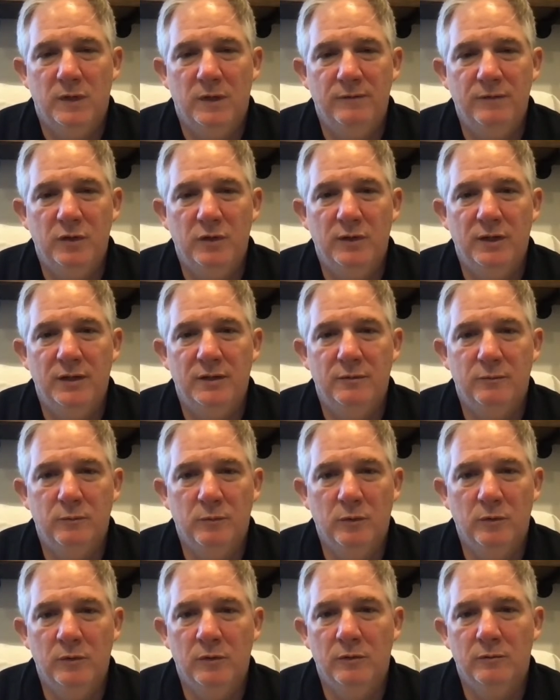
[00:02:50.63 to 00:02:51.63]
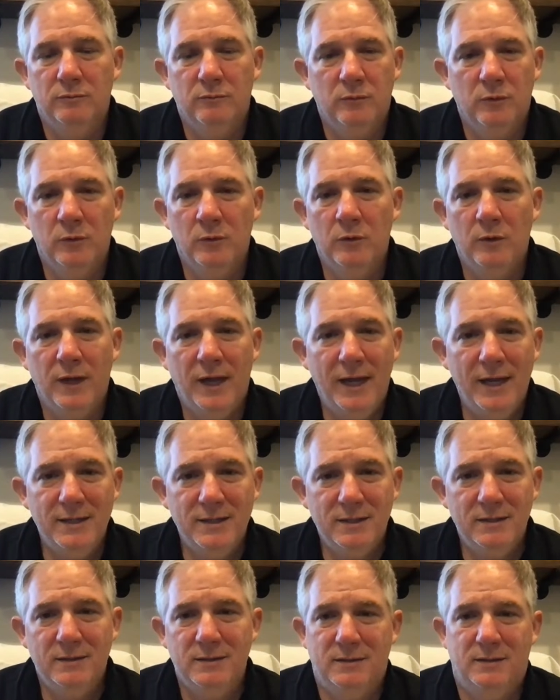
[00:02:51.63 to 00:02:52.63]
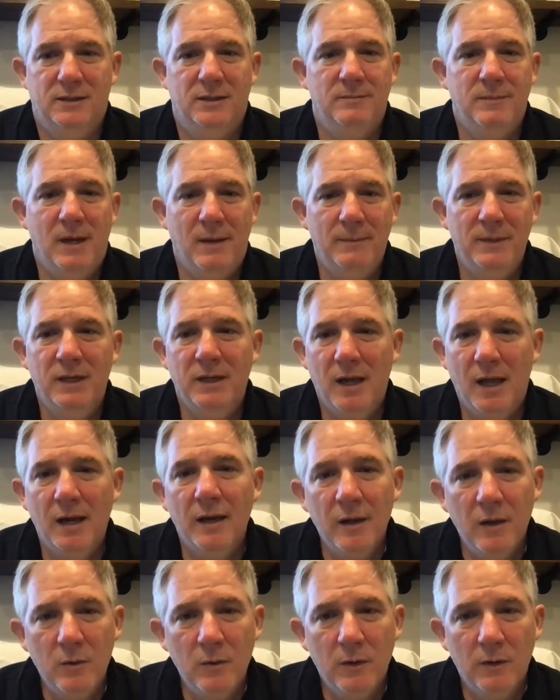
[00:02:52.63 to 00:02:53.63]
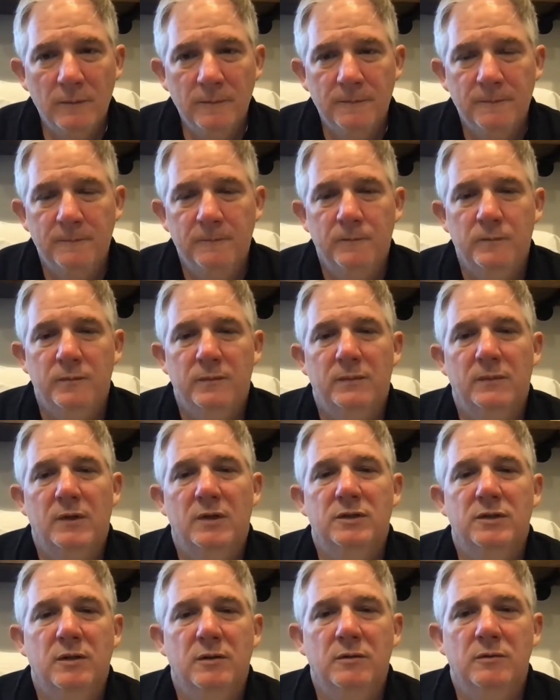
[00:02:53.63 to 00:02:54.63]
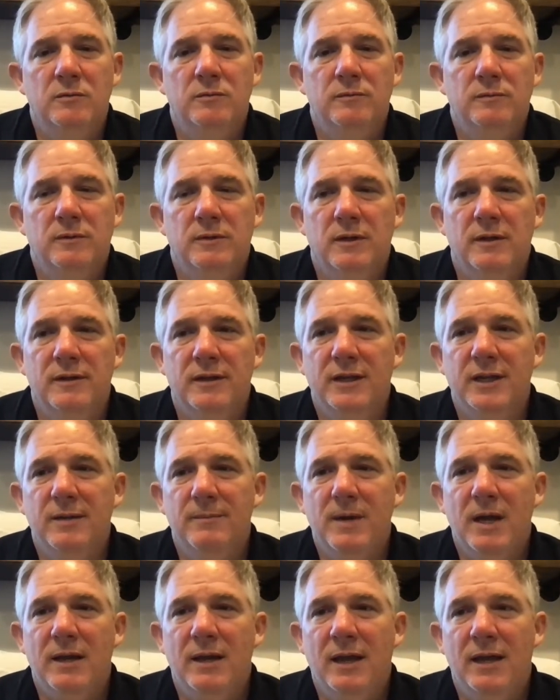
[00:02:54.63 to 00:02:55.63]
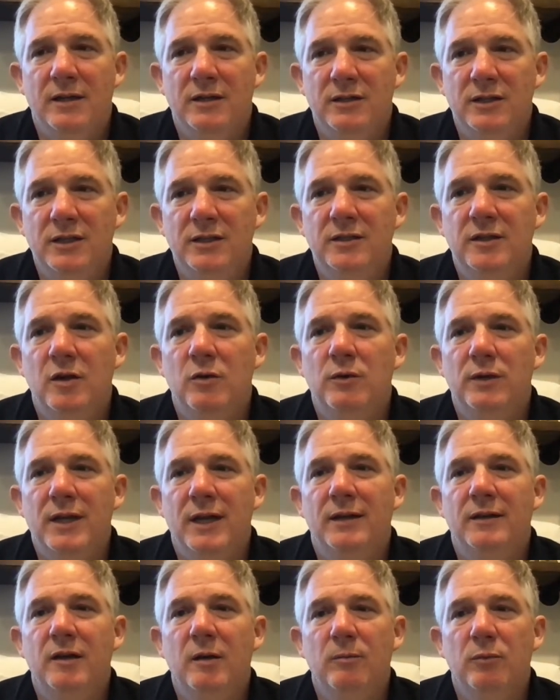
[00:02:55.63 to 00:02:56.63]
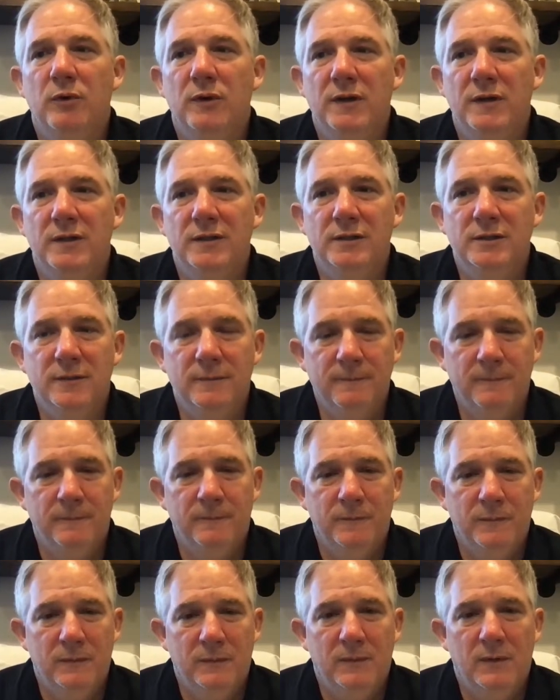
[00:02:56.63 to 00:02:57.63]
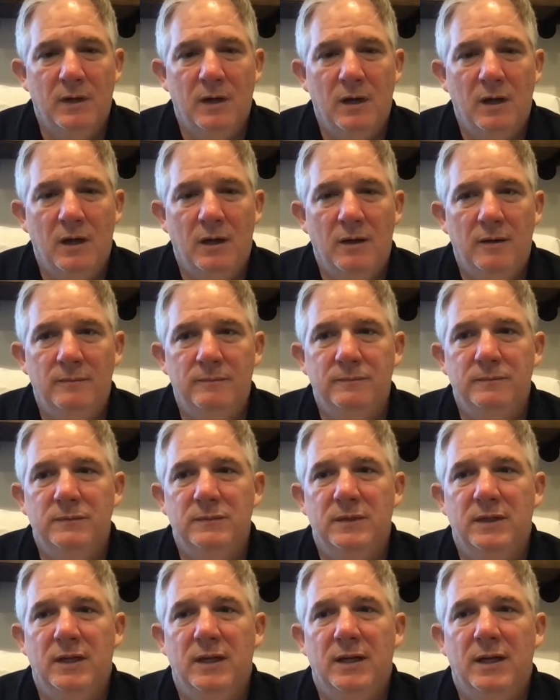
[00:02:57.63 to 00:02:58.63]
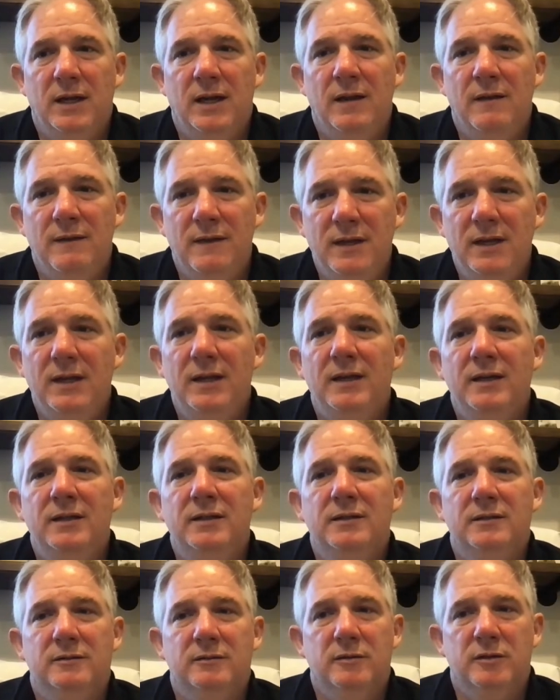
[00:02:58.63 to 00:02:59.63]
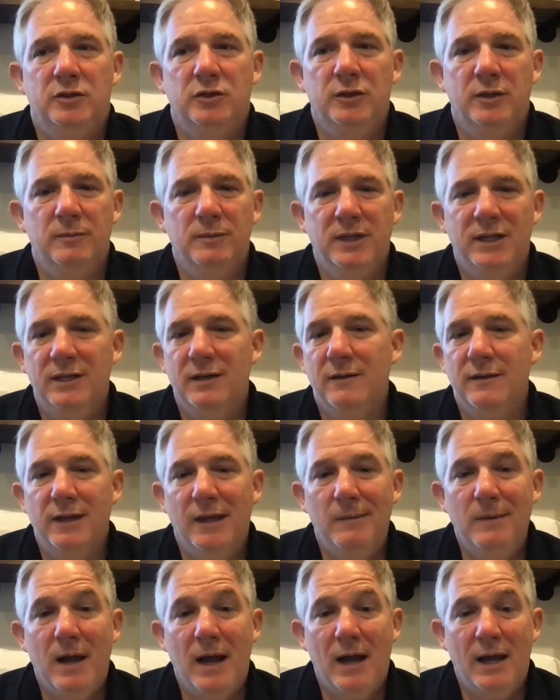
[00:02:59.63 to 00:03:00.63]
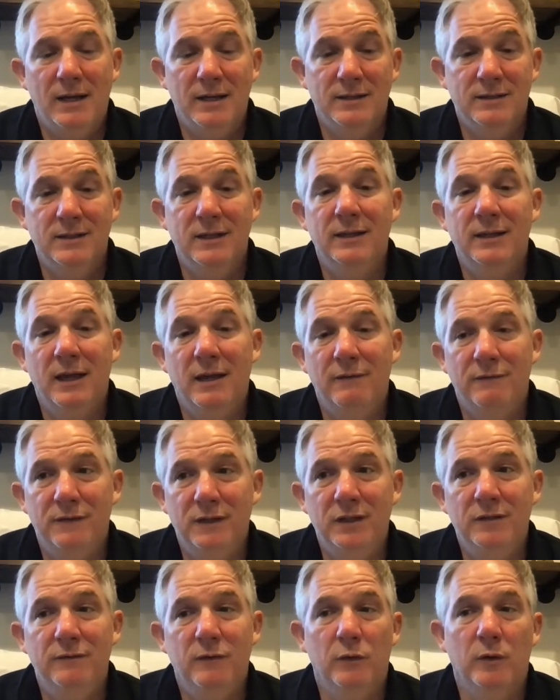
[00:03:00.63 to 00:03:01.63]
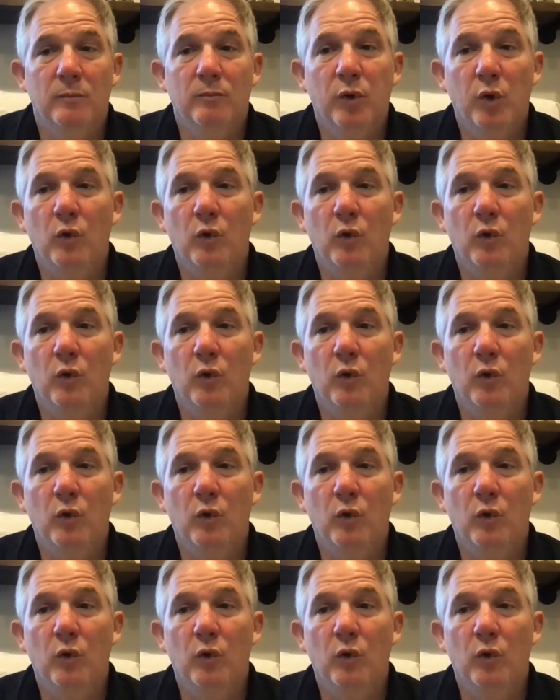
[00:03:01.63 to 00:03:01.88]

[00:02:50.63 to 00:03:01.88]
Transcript: If you're in rural Kansas, it might be a lot lower. So think about that. You need to know what that number is. And then you can begin to think about how to set that fee for